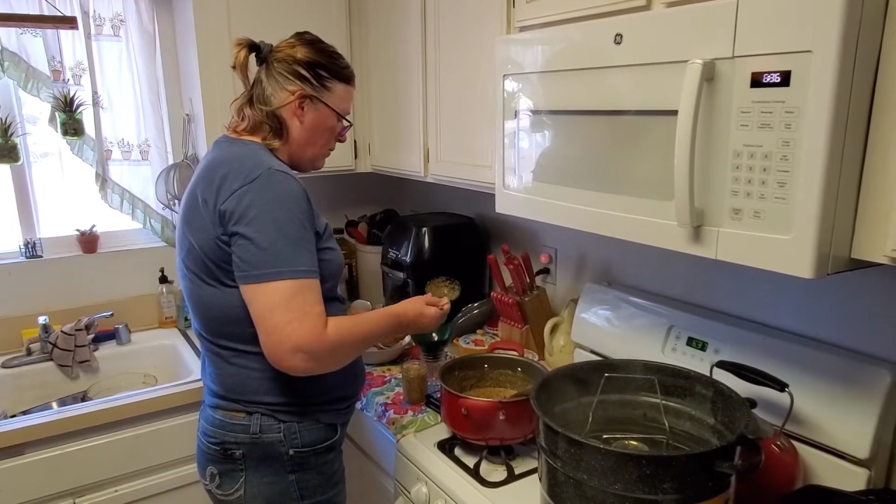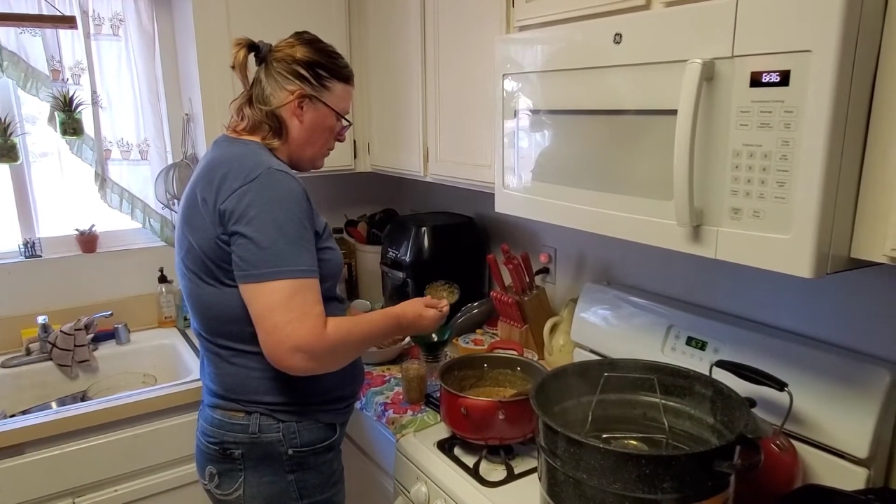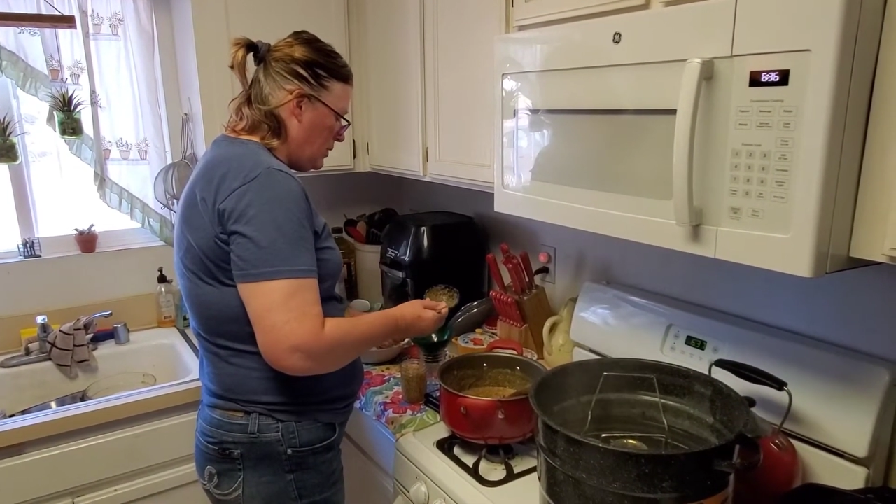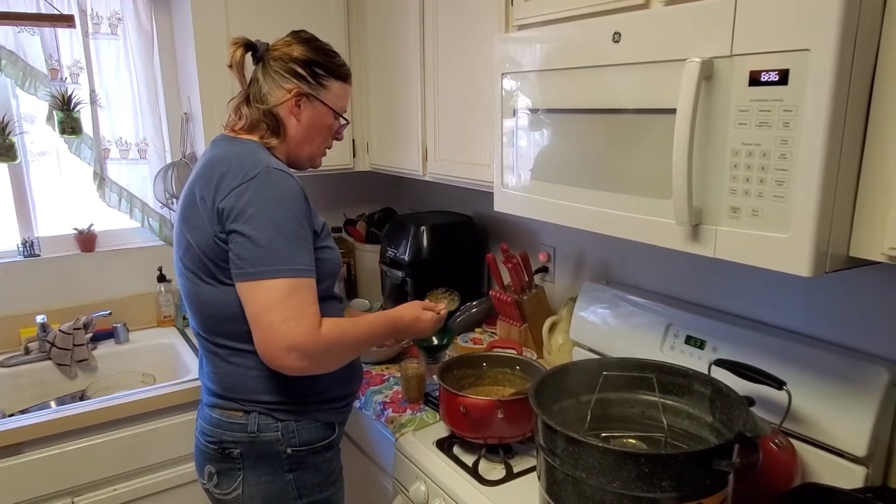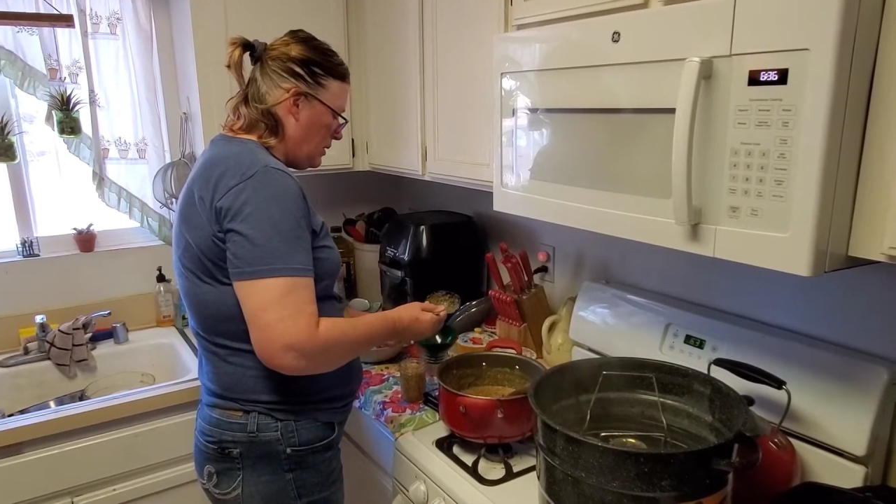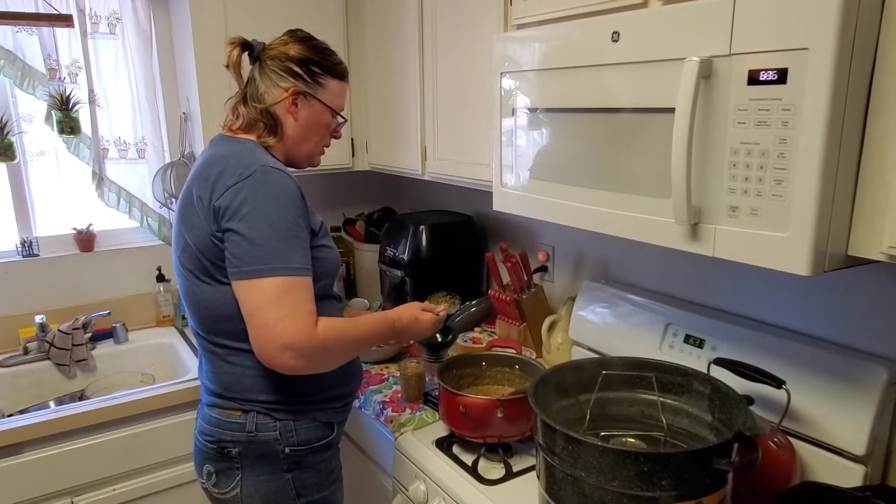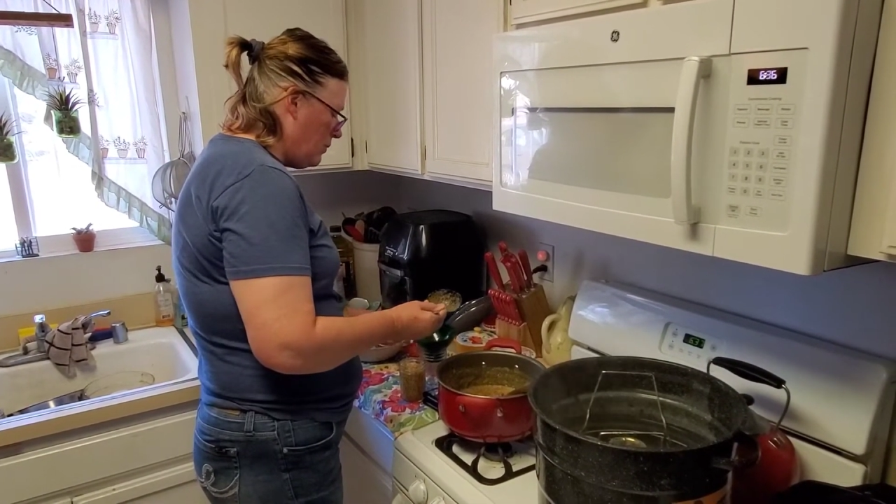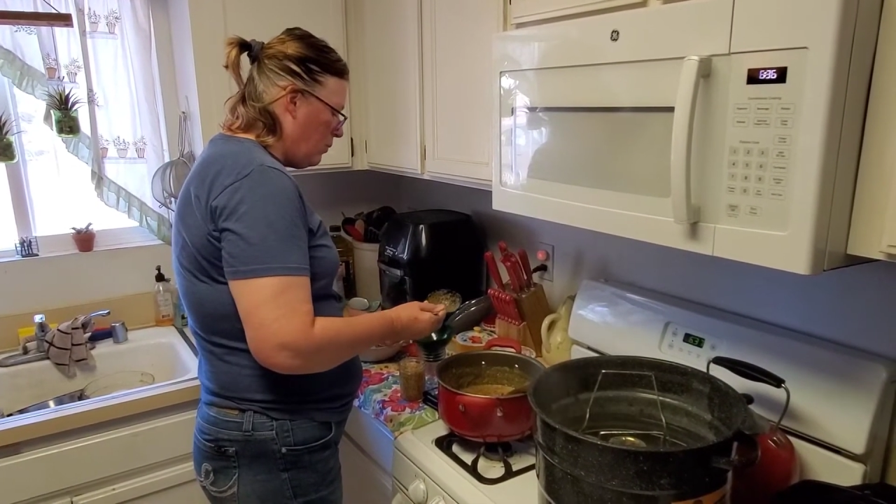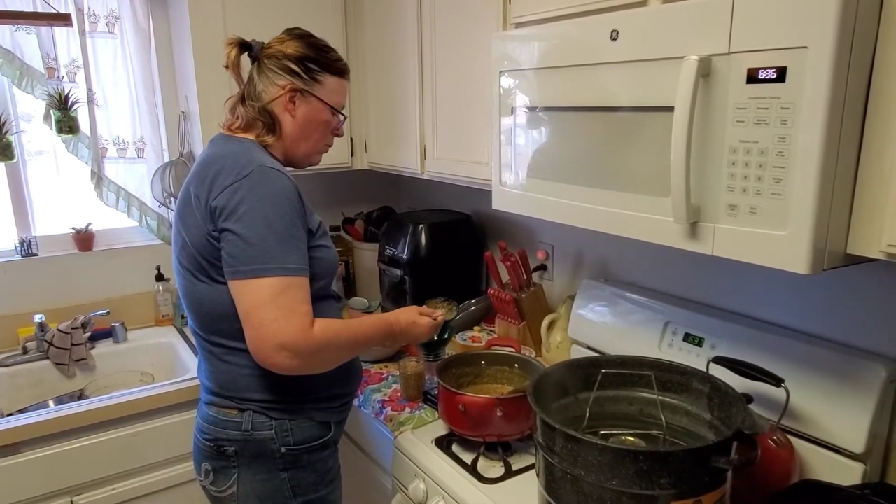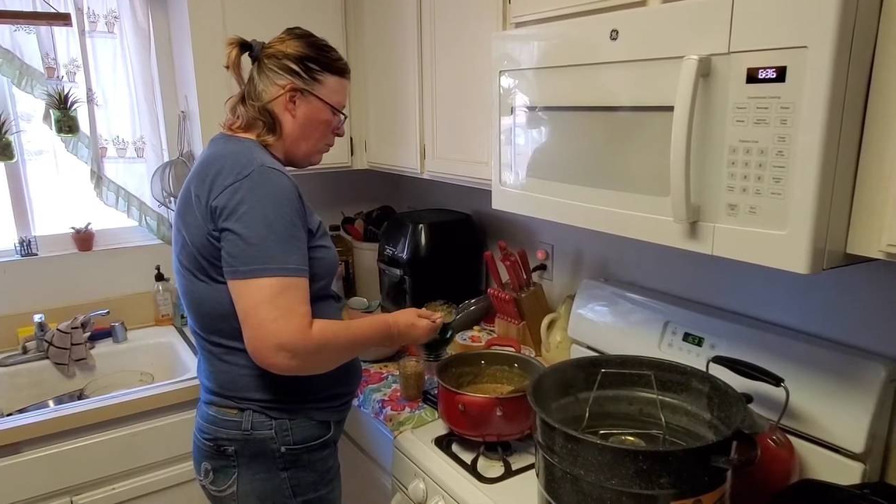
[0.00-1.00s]
for just
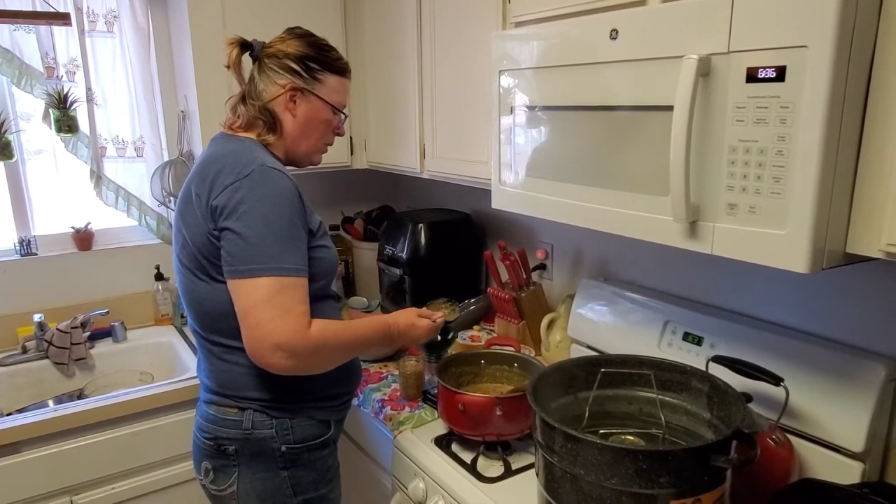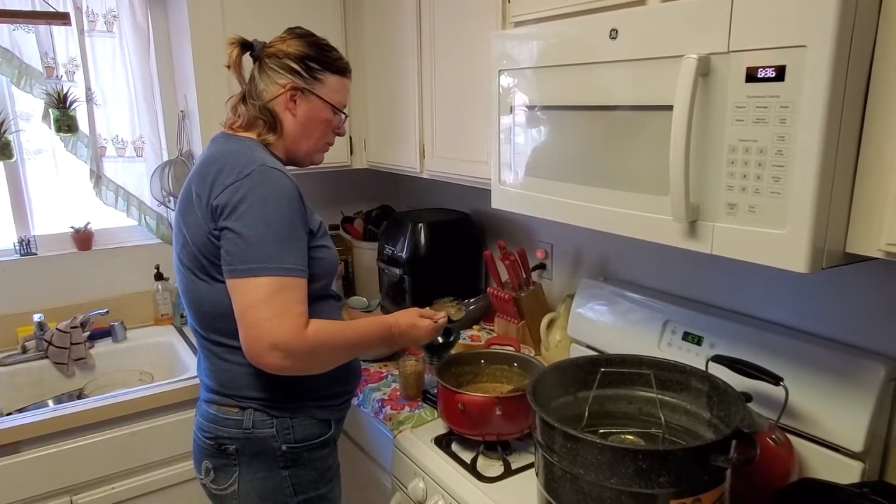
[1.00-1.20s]
one